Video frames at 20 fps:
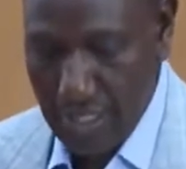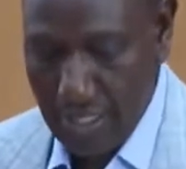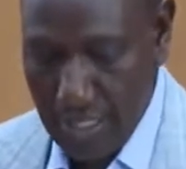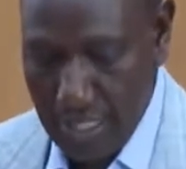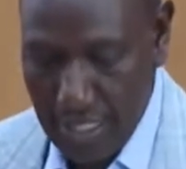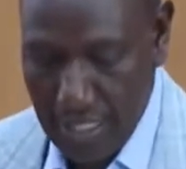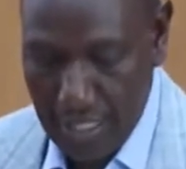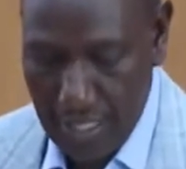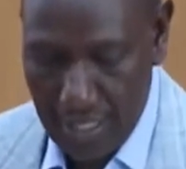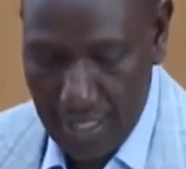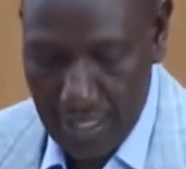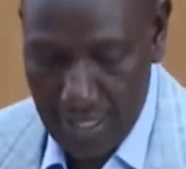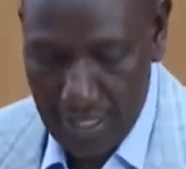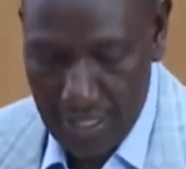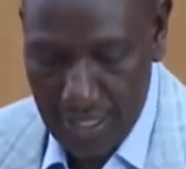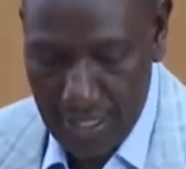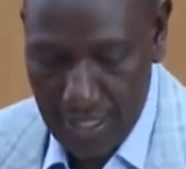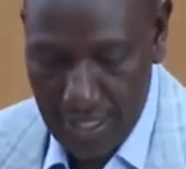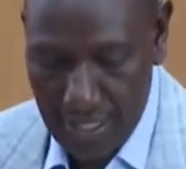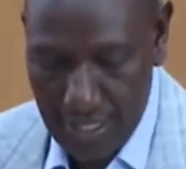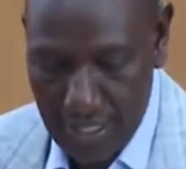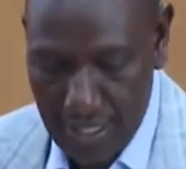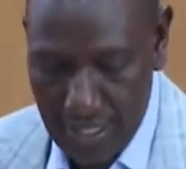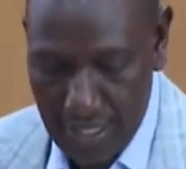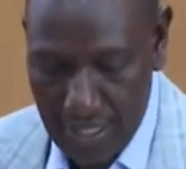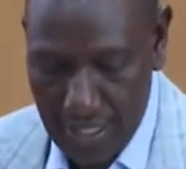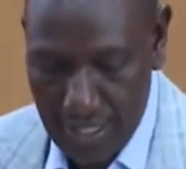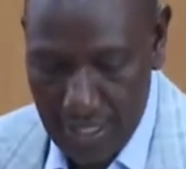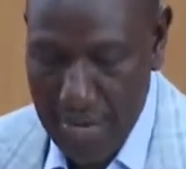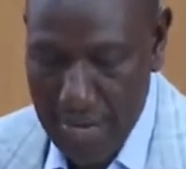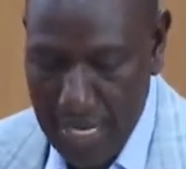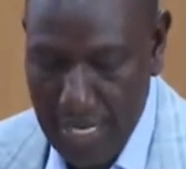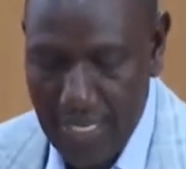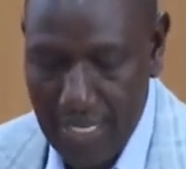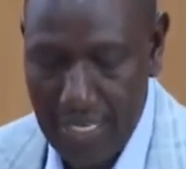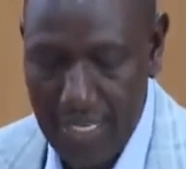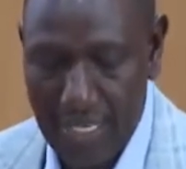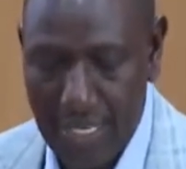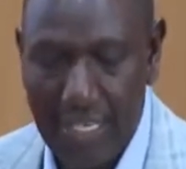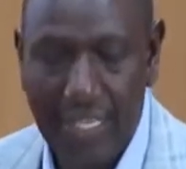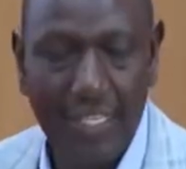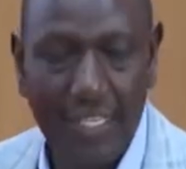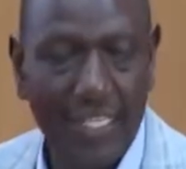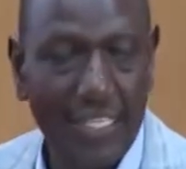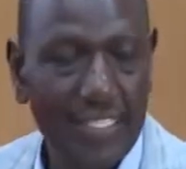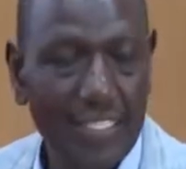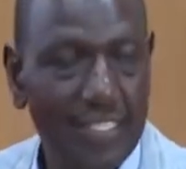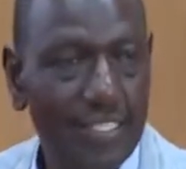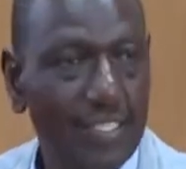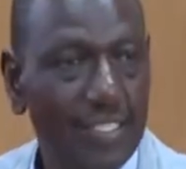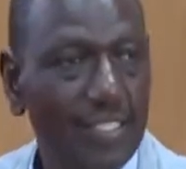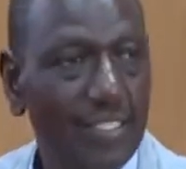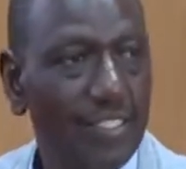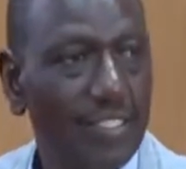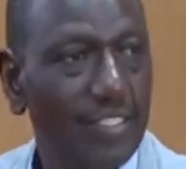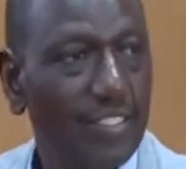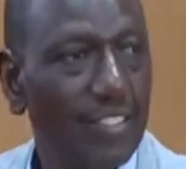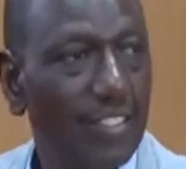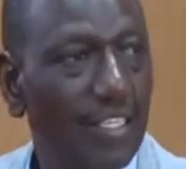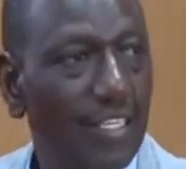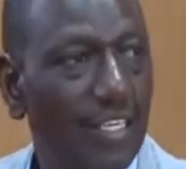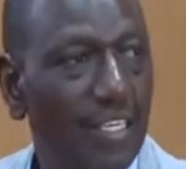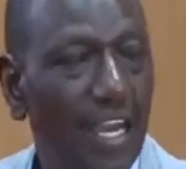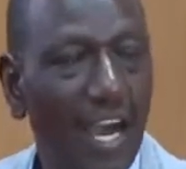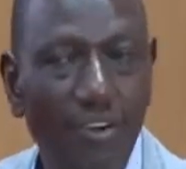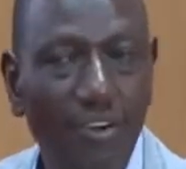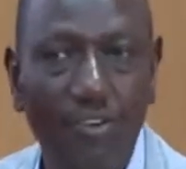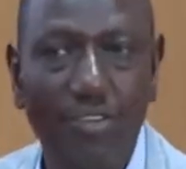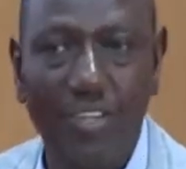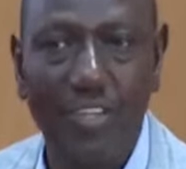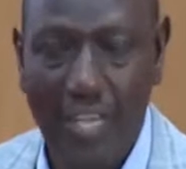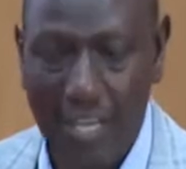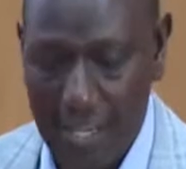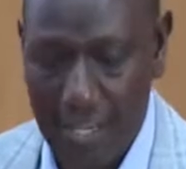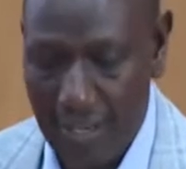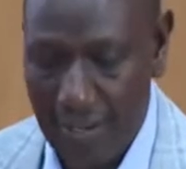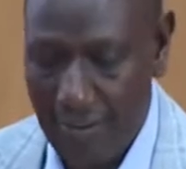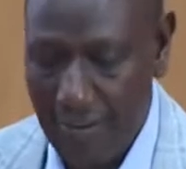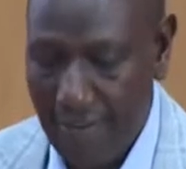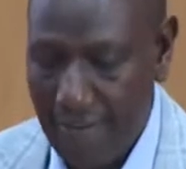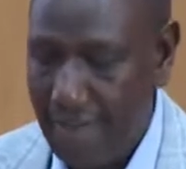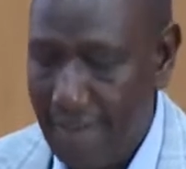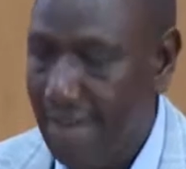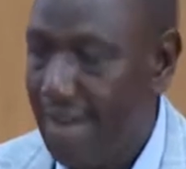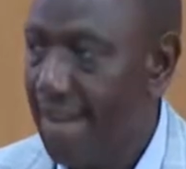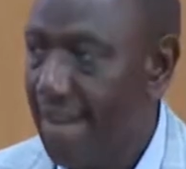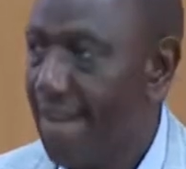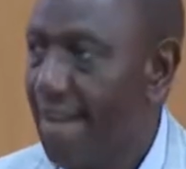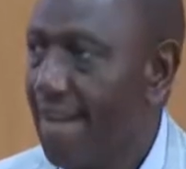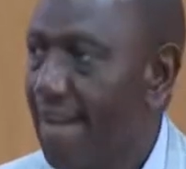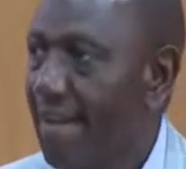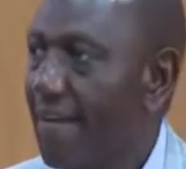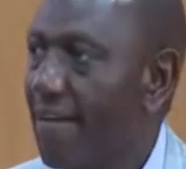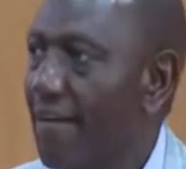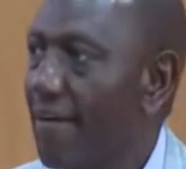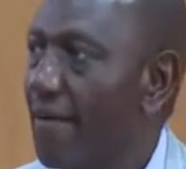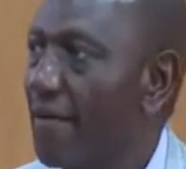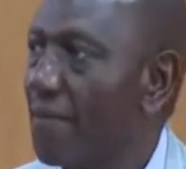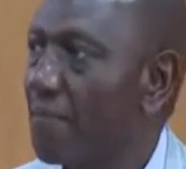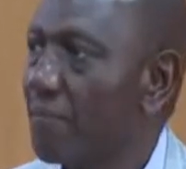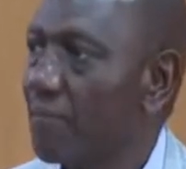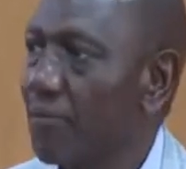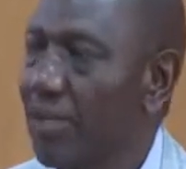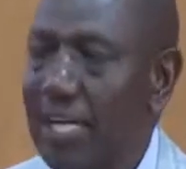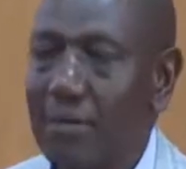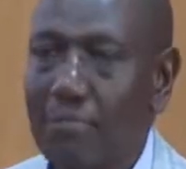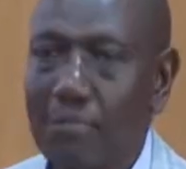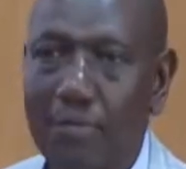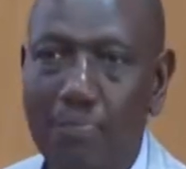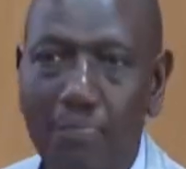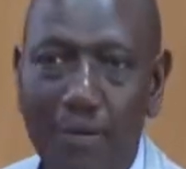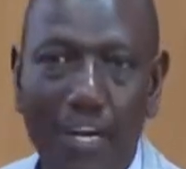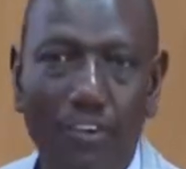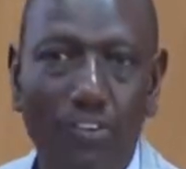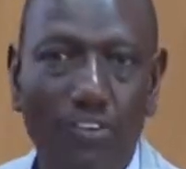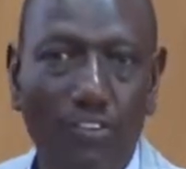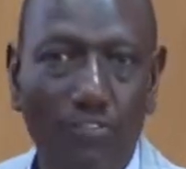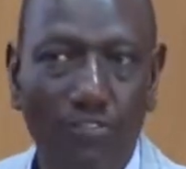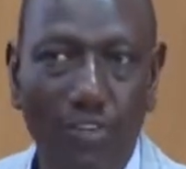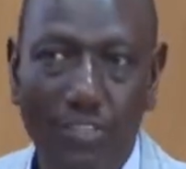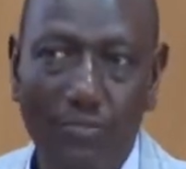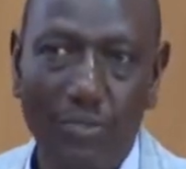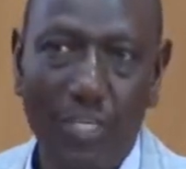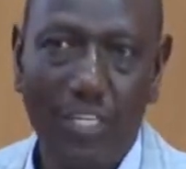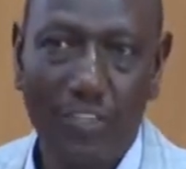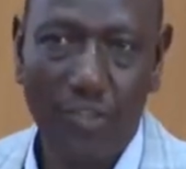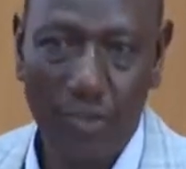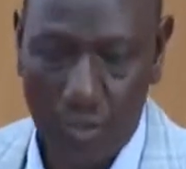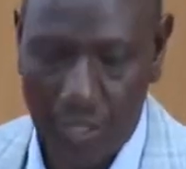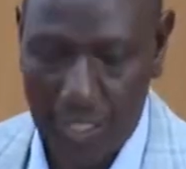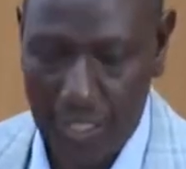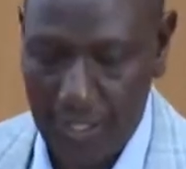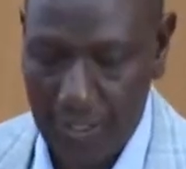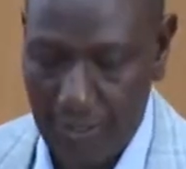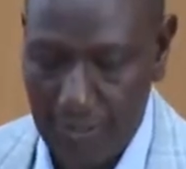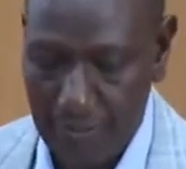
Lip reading: the many Kenyans out there can be proud of what we are doing.